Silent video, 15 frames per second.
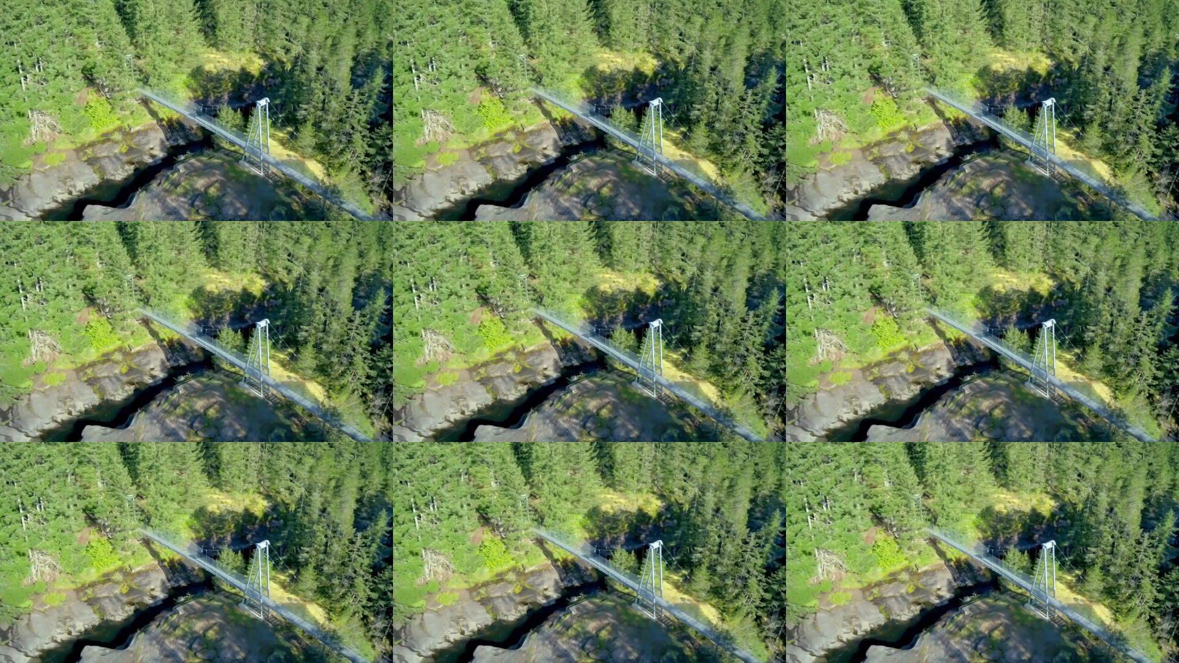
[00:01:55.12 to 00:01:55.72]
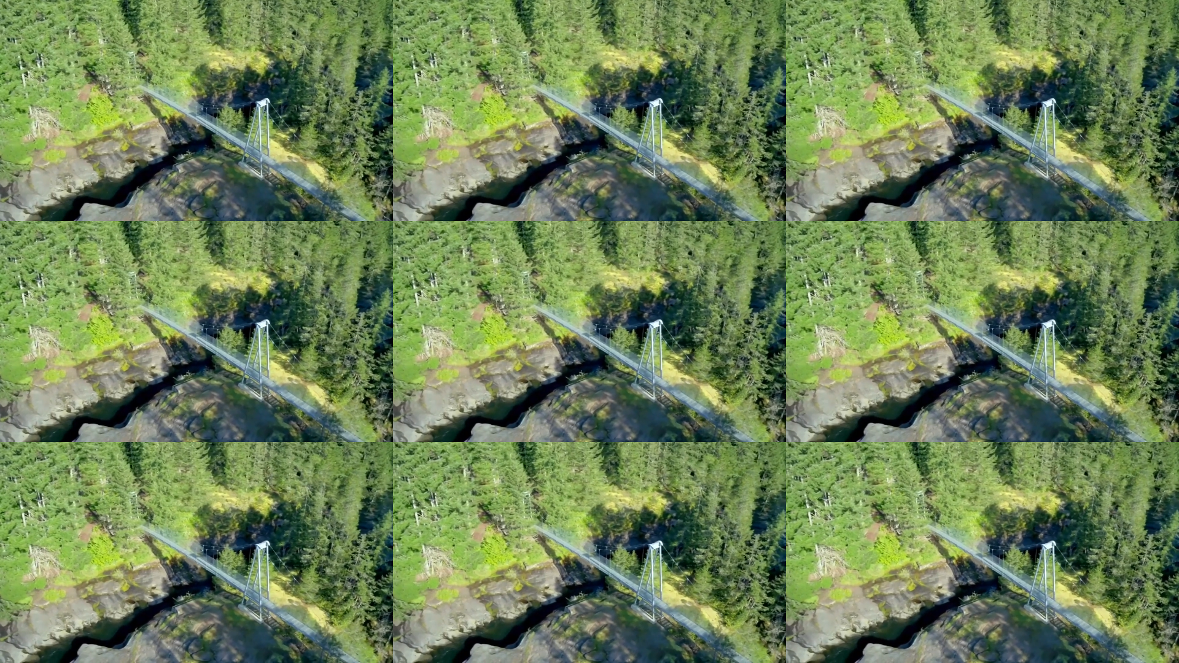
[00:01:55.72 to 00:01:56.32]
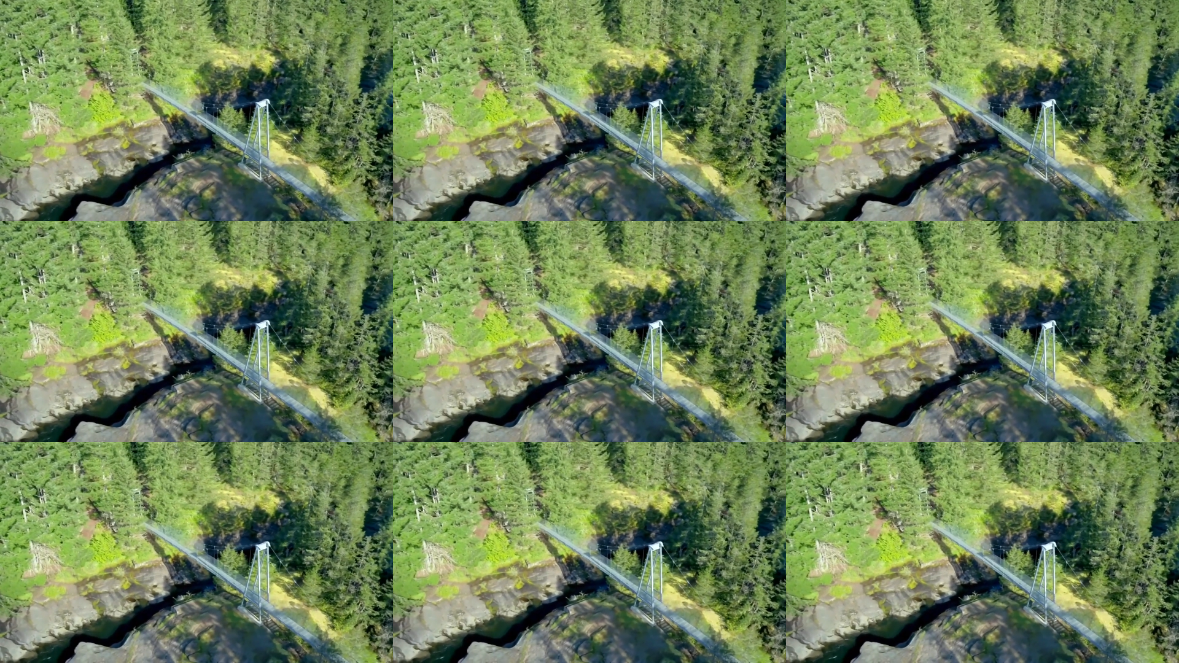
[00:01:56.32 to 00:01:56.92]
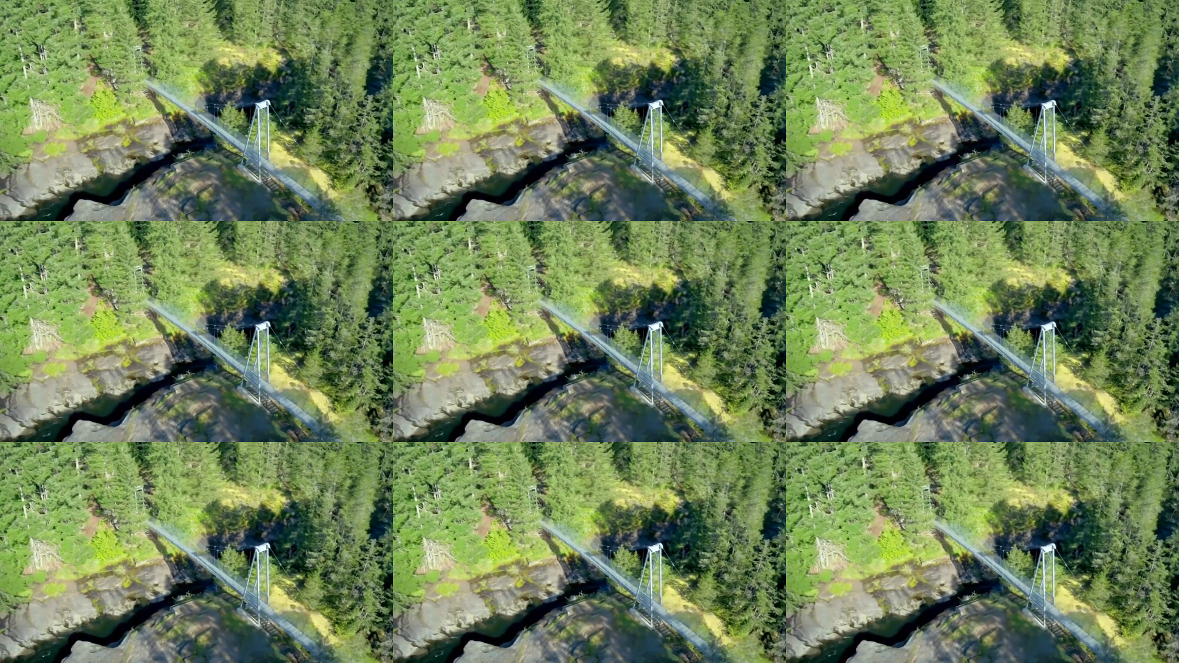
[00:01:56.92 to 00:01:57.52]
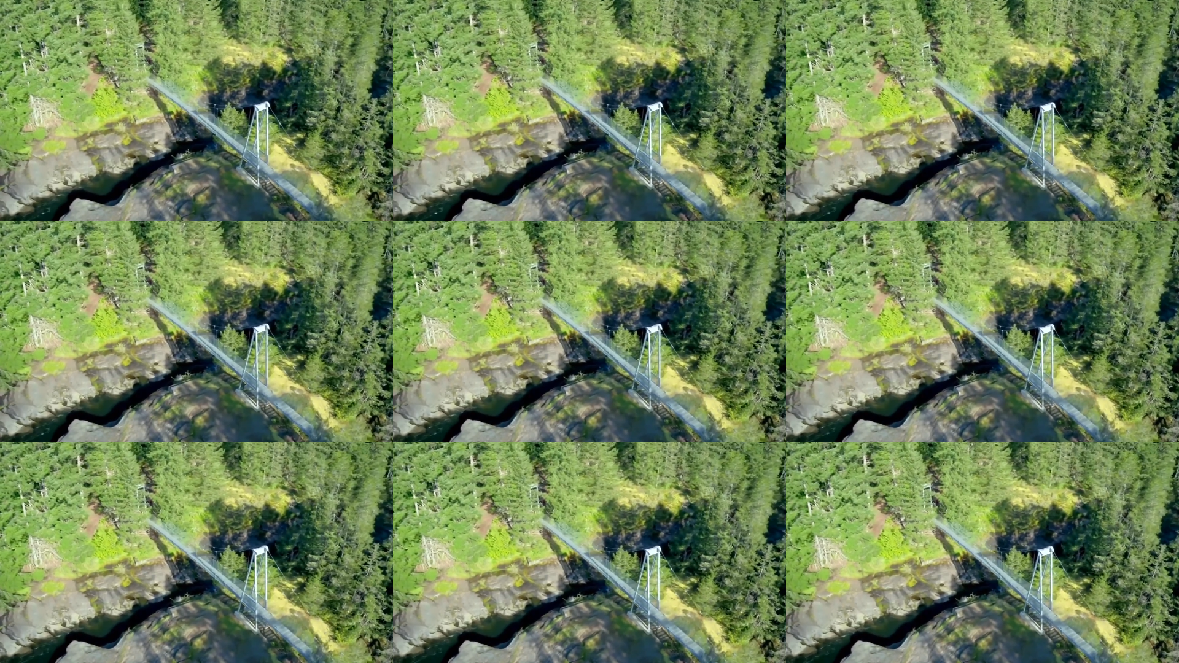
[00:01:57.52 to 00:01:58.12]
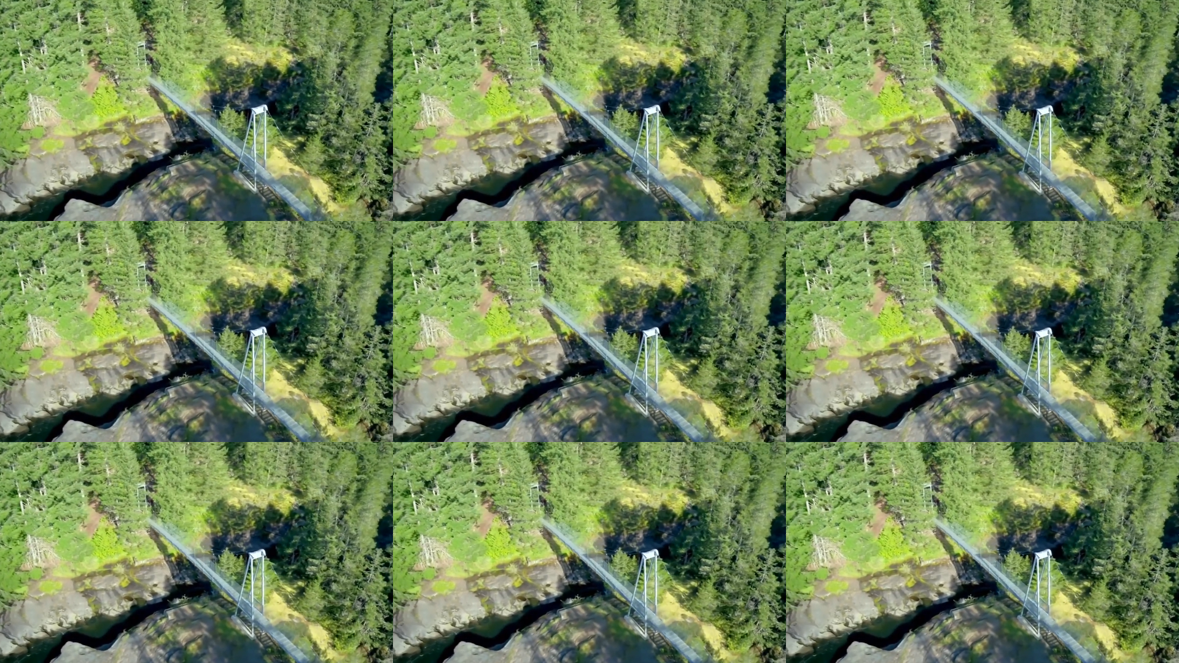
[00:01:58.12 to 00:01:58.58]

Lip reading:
Nobody's mouth can be seen.